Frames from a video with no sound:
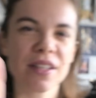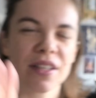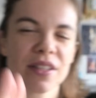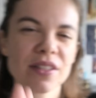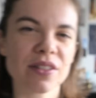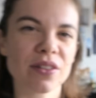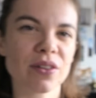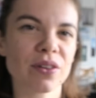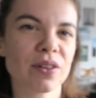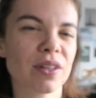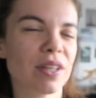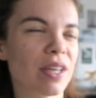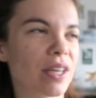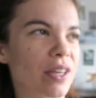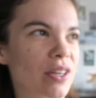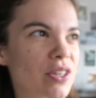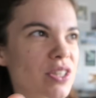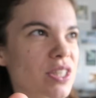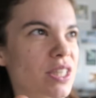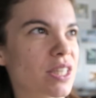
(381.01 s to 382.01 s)
So the
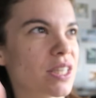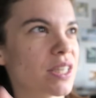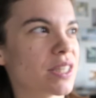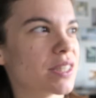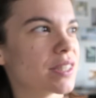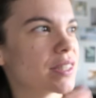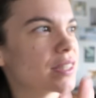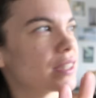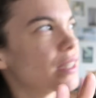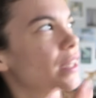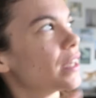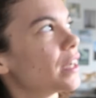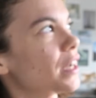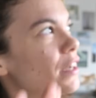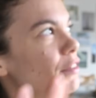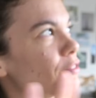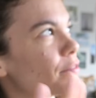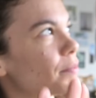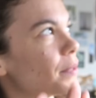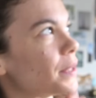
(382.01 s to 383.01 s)
energies
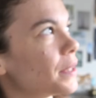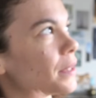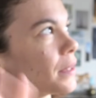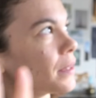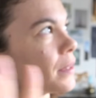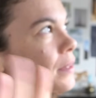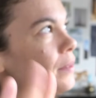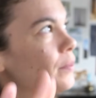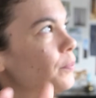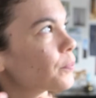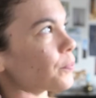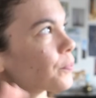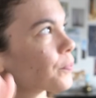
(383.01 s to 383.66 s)
have been